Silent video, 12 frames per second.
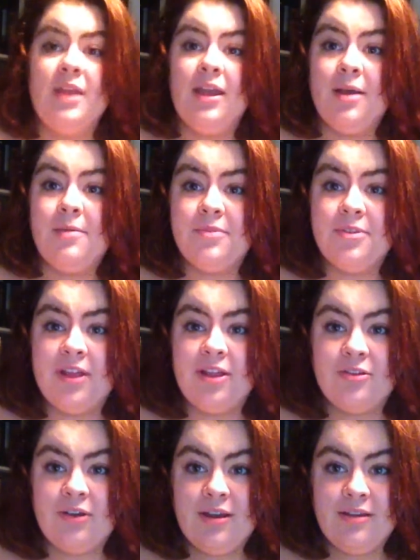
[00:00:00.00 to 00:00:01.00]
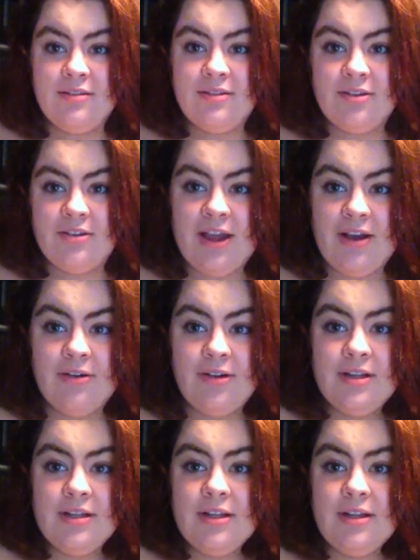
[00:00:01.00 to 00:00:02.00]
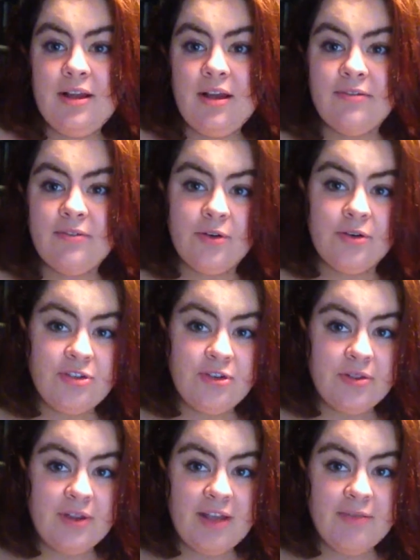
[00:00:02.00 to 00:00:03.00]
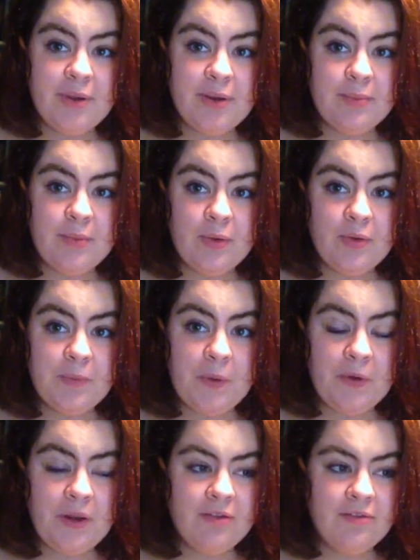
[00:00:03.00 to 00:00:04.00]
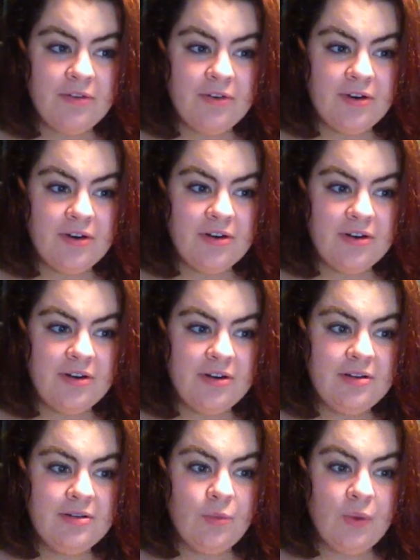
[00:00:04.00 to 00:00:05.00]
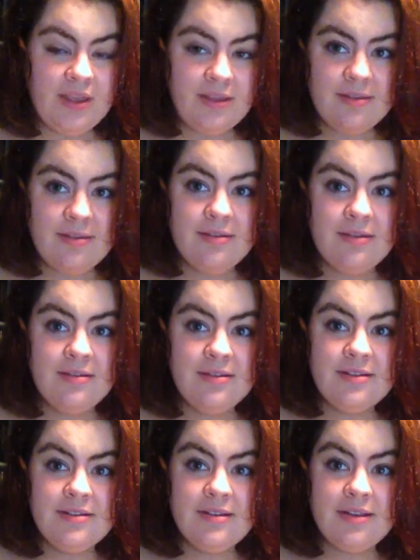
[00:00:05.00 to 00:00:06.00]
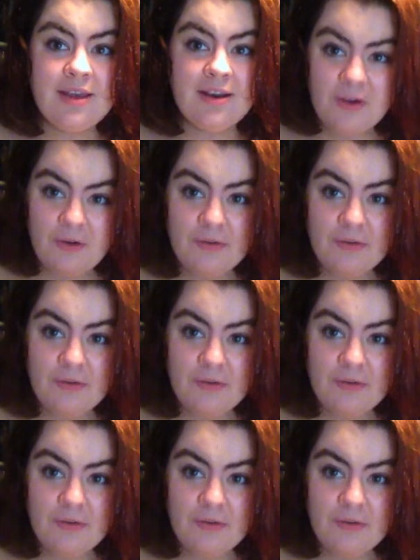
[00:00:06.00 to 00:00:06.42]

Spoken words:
So that's great. So now a photo shoot that I've been postponing for weeks can go